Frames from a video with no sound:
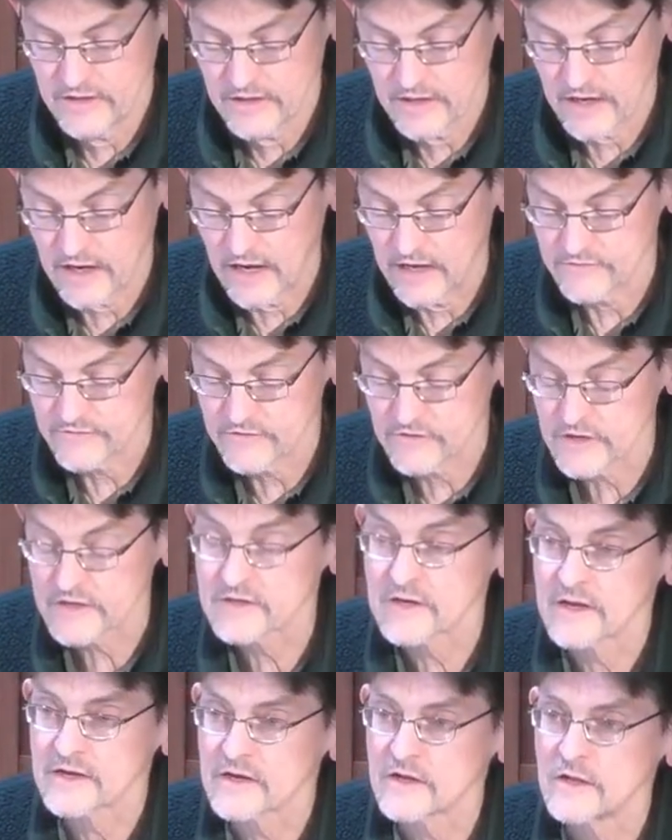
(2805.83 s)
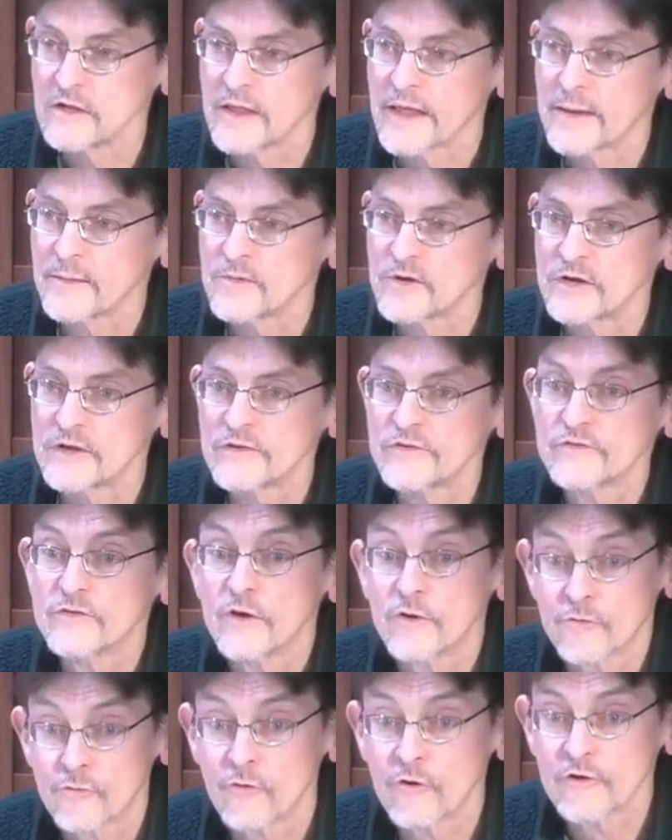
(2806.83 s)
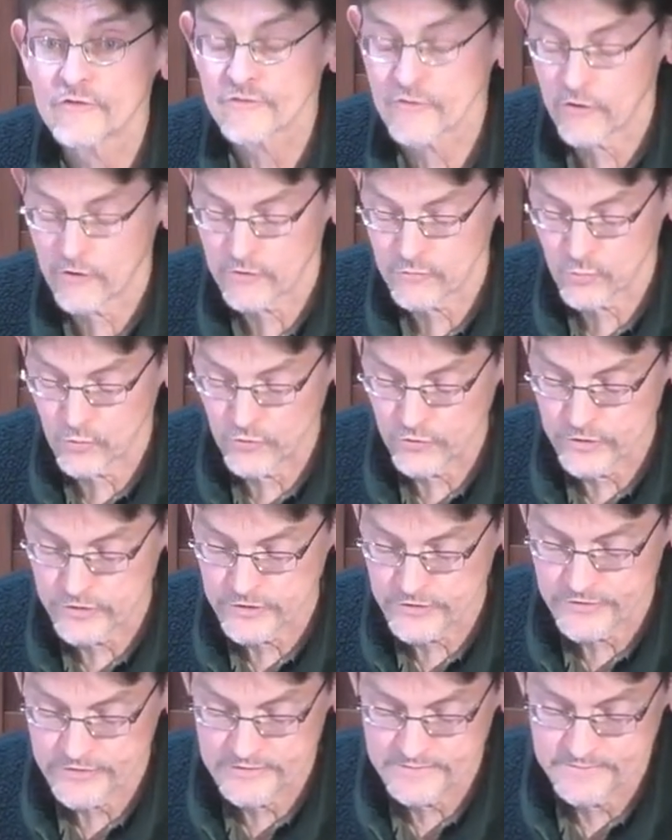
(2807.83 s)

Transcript: conflict, and calamities across our world.